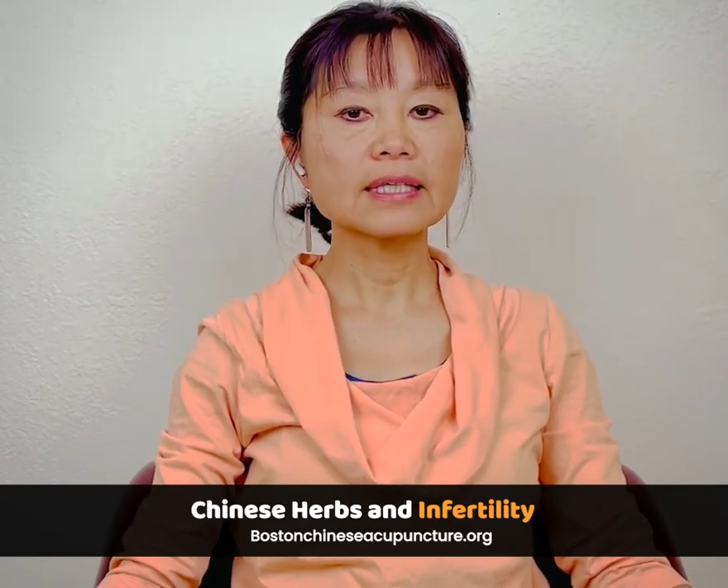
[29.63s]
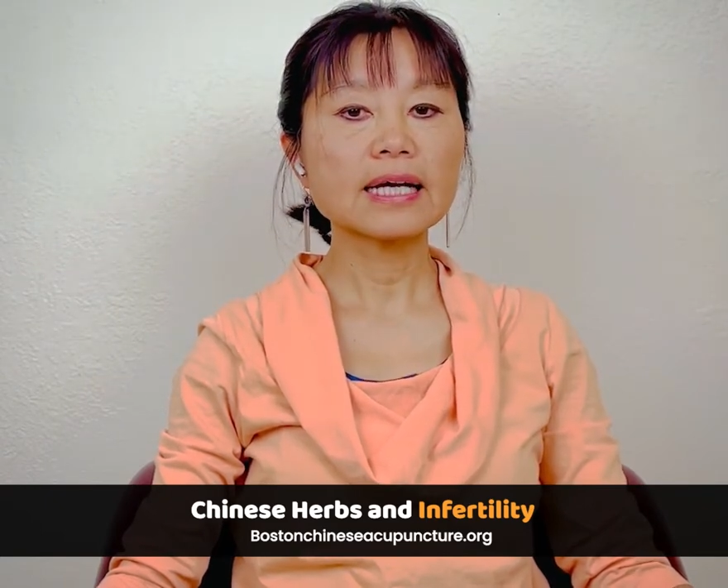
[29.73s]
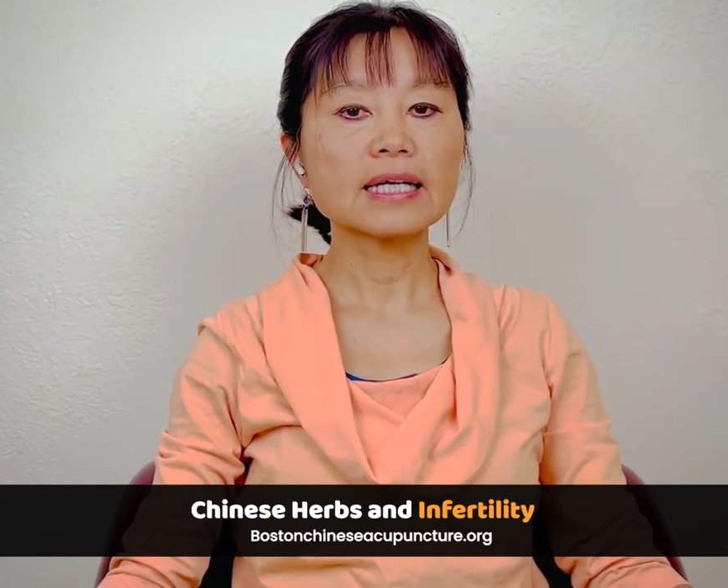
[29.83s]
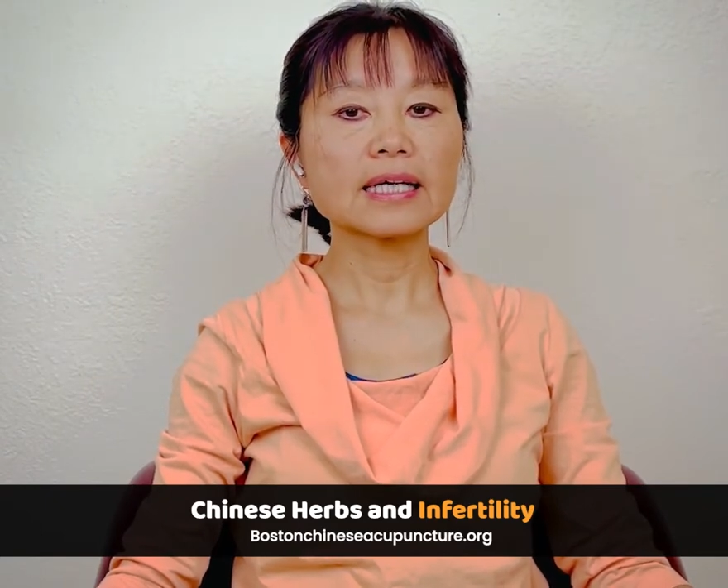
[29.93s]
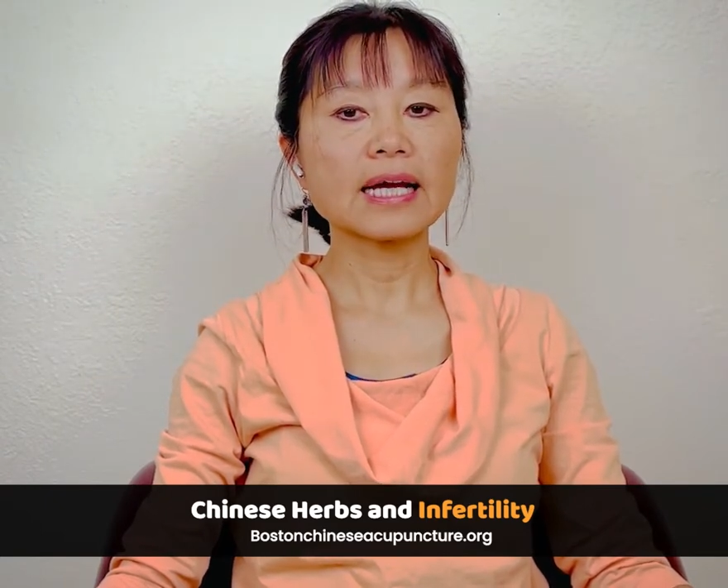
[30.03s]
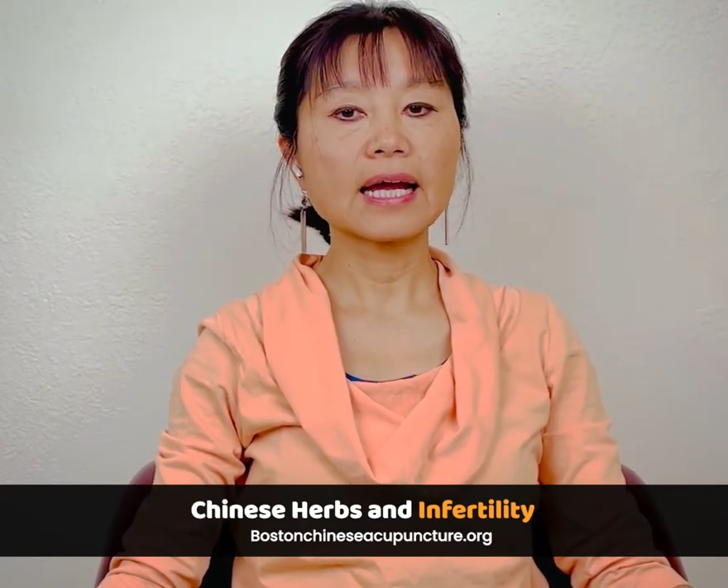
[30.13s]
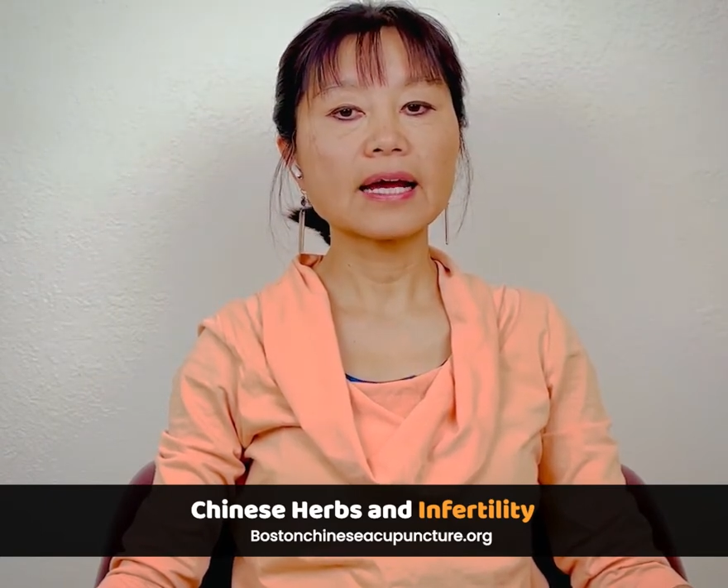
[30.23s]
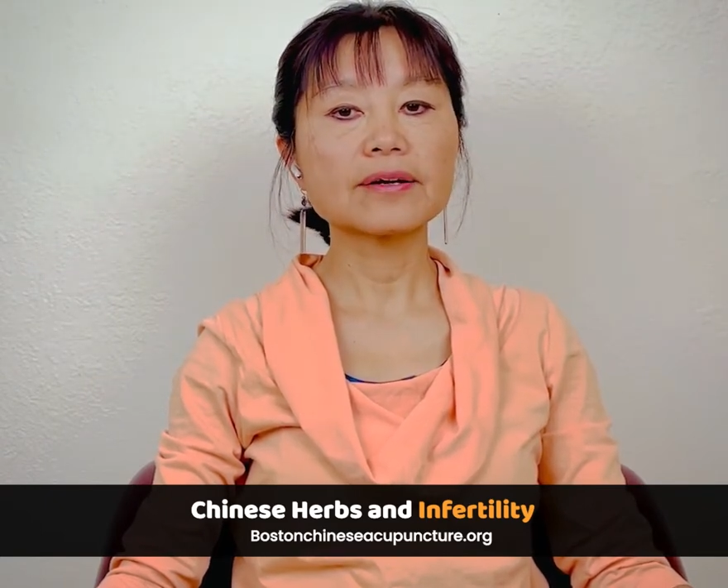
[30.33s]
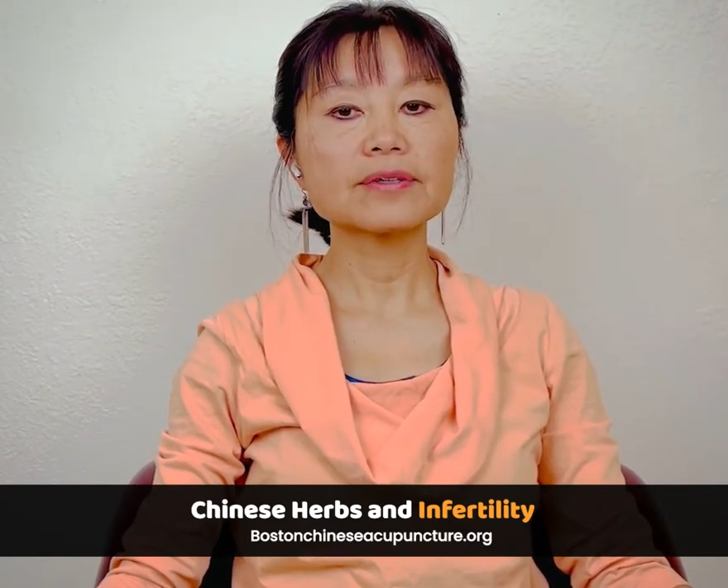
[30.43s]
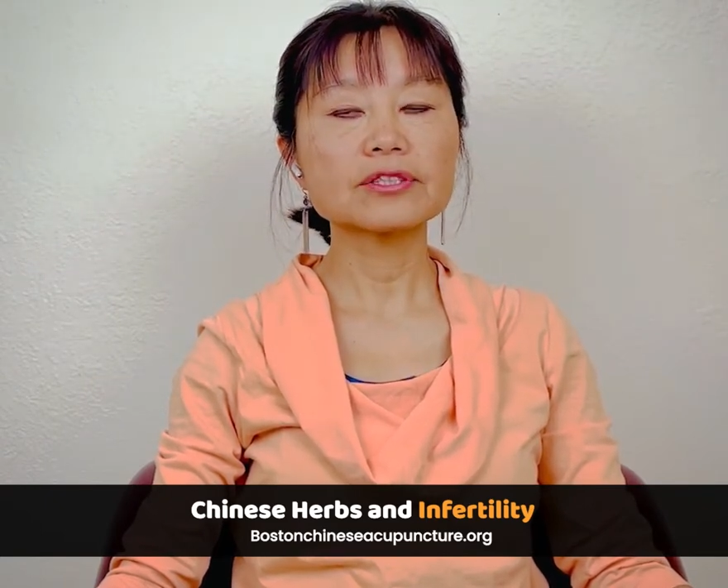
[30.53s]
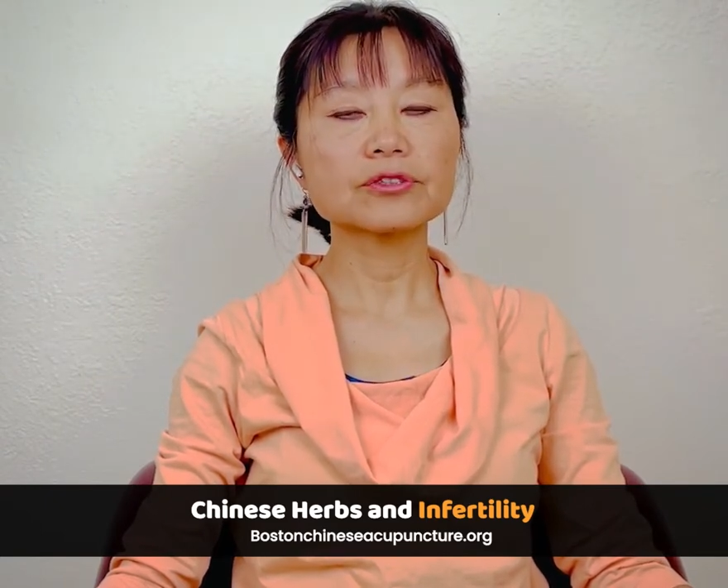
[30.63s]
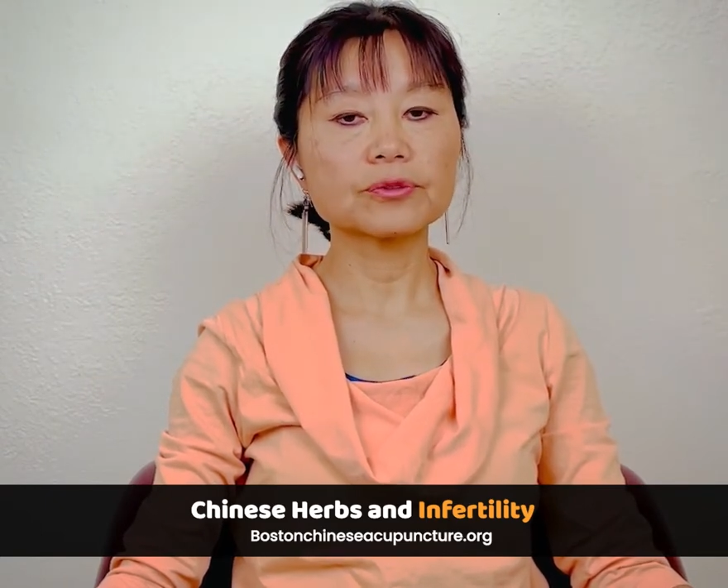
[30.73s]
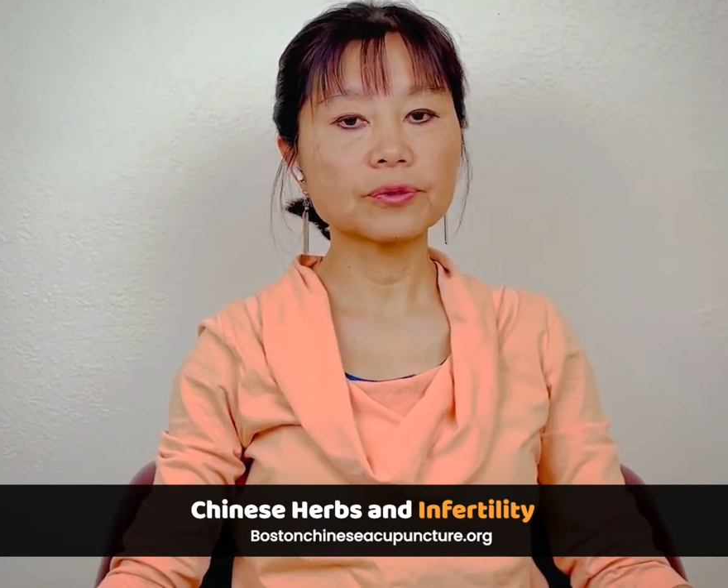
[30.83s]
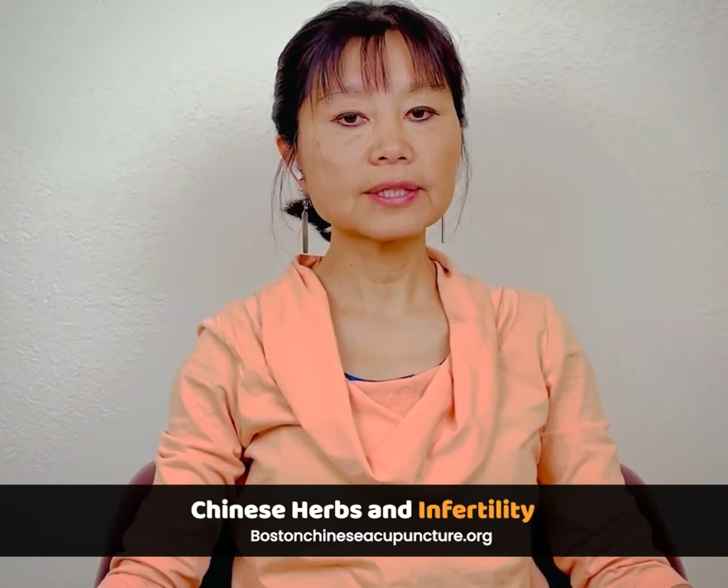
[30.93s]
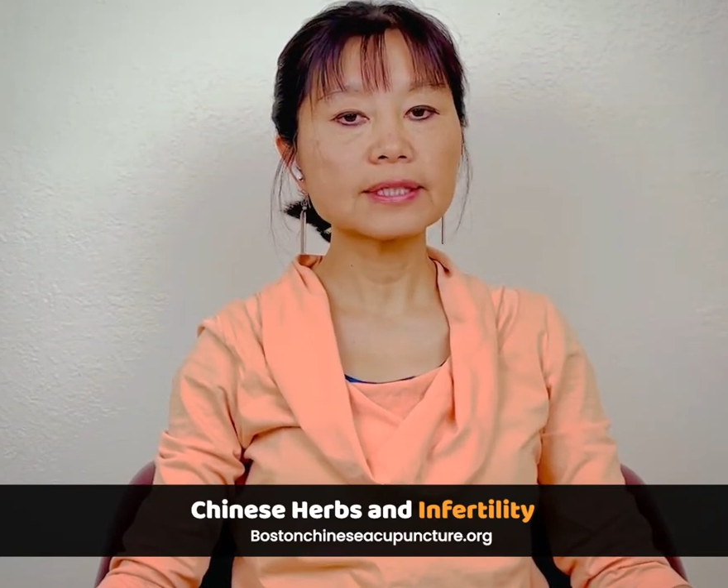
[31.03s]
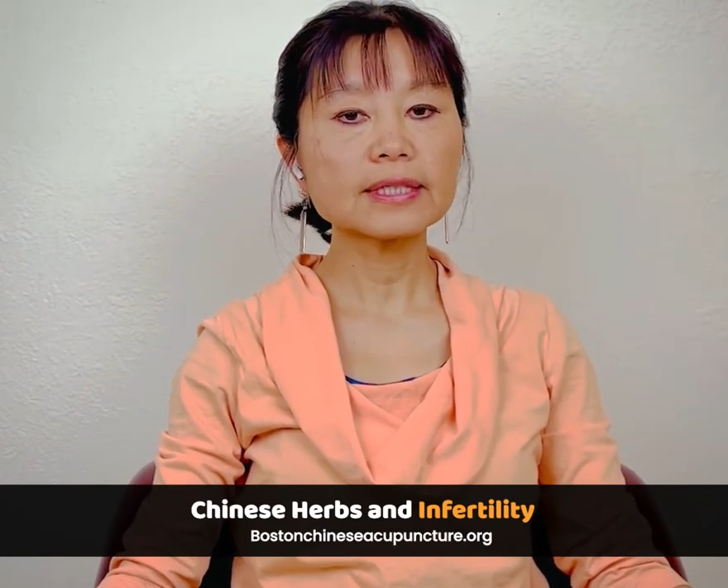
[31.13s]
and Karen Stort,